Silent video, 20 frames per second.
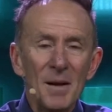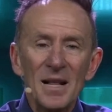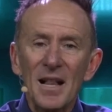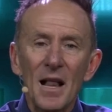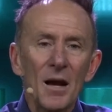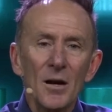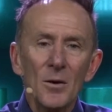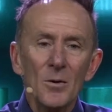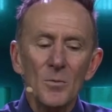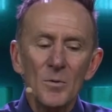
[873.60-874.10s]

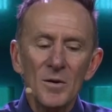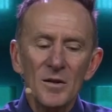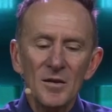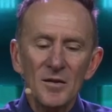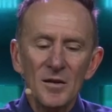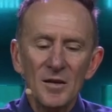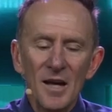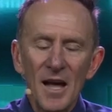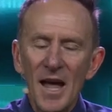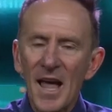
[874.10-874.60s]
But like
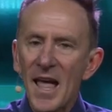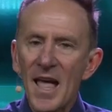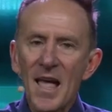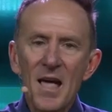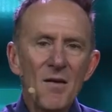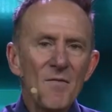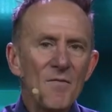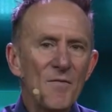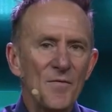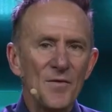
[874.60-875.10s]
with
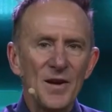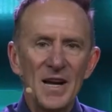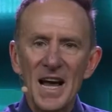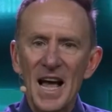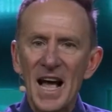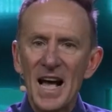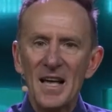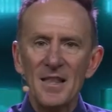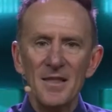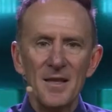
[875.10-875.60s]

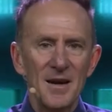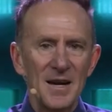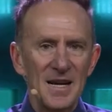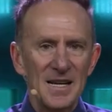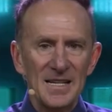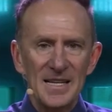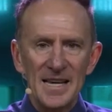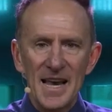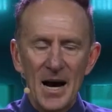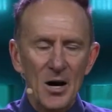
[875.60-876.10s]
every other
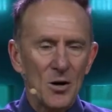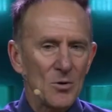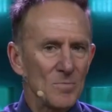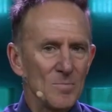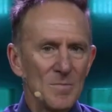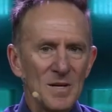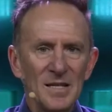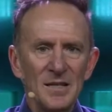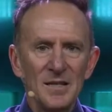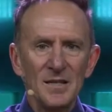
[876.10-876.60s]

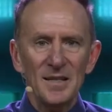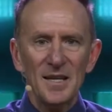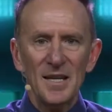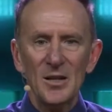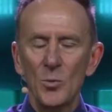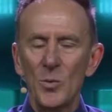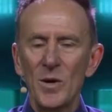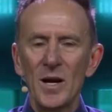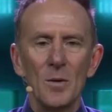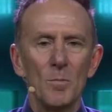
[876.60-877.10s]
endowment
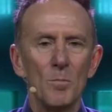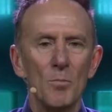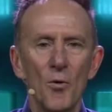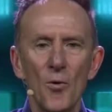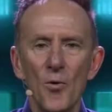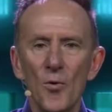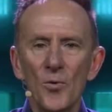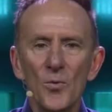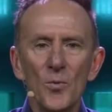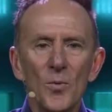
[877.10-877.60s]
that we are
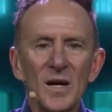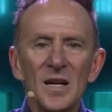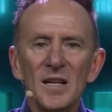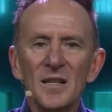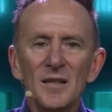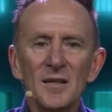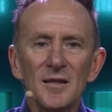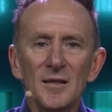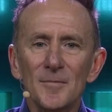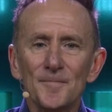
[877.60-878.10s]
born
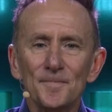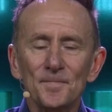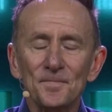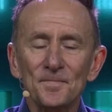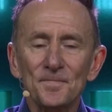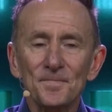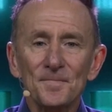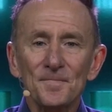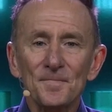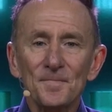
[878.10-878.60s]
with,
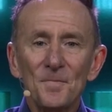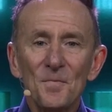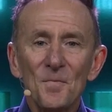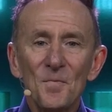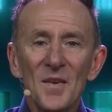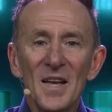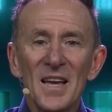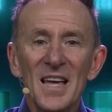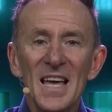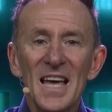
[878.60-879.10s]

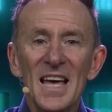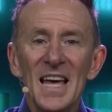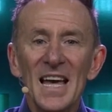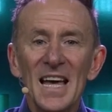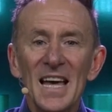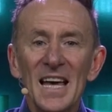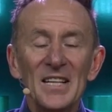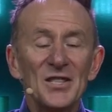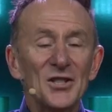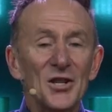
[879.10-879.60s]

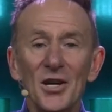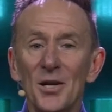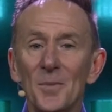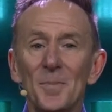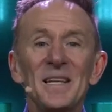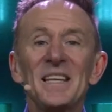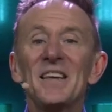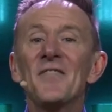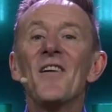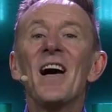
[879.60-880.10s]
it's got
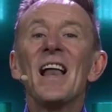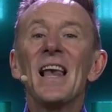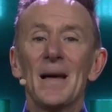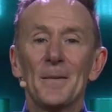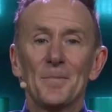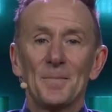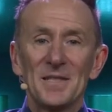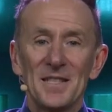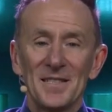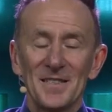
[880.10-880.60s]
to be
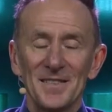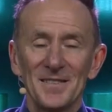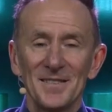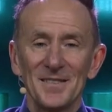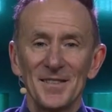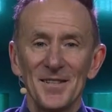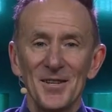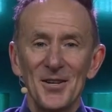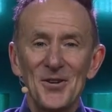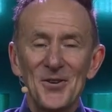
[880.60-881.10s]
developed.
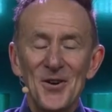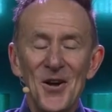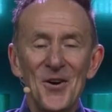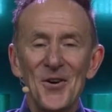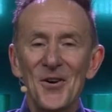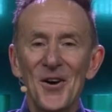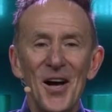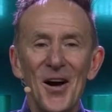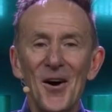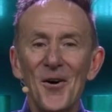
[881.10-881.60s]
You
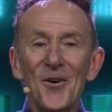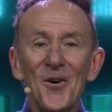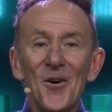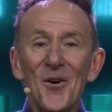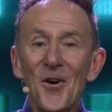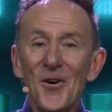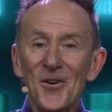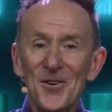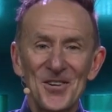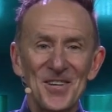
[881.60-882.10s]
know, our
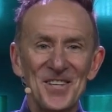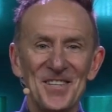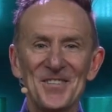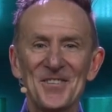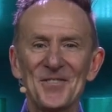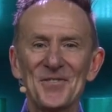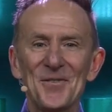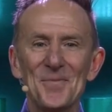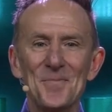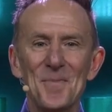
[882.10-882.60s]

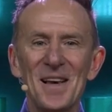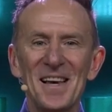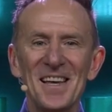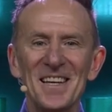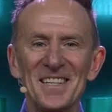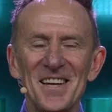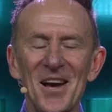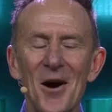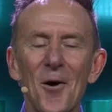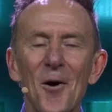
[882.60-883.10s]
cognitive
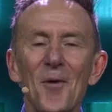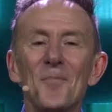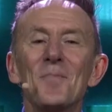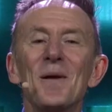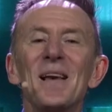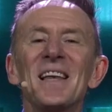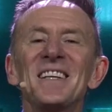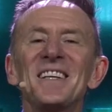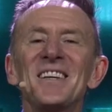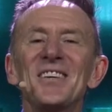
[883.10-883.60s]
ability, our
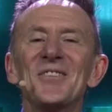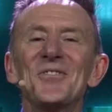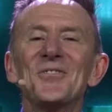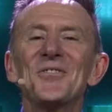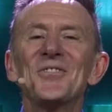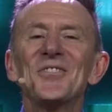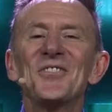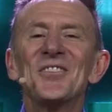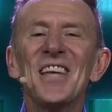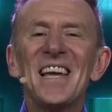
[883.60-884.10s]
ability to
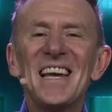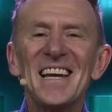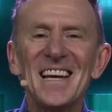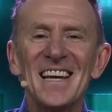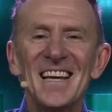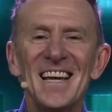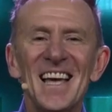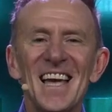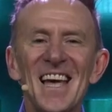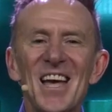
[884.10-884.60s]

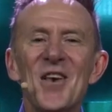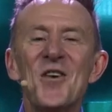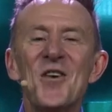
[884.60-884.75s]
think,